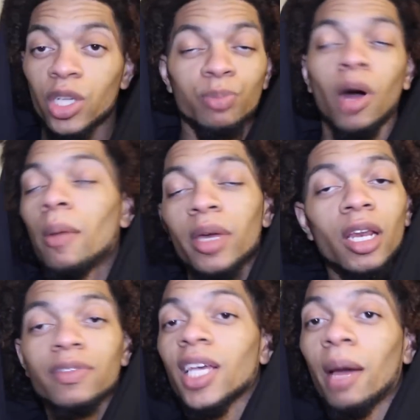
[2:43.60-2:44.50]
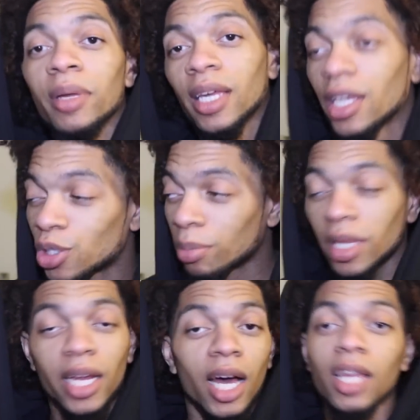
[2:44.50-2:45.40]
Which bought me enough time to get
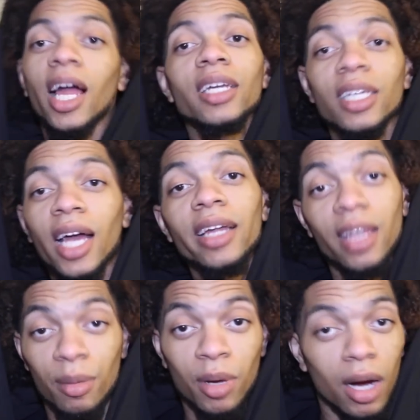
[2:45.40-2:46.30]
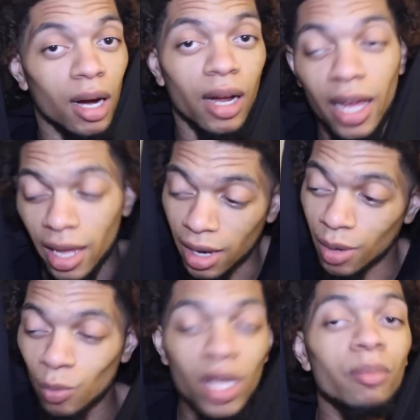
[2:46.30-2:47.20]
AAA to unlock the goddamn car
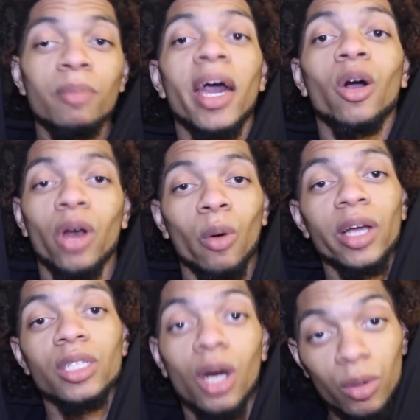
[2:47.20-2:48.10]
and we can be back on our way to the